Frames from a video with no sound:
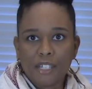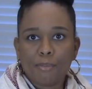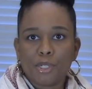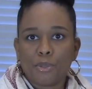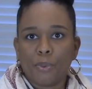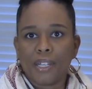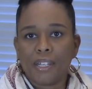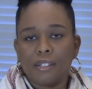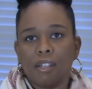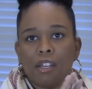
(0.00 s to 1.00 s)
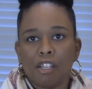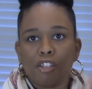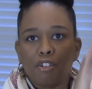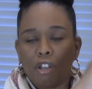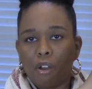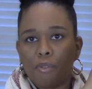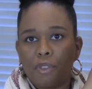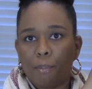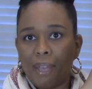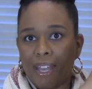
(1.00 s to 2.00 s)
in between, you know,
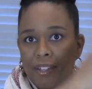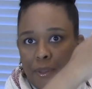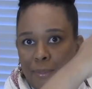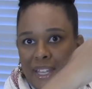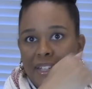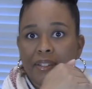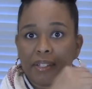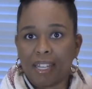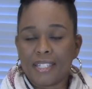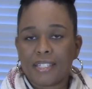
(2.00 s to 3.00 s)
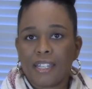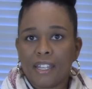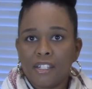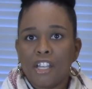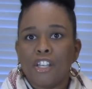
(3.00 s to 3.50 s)
the bed and the nightstand.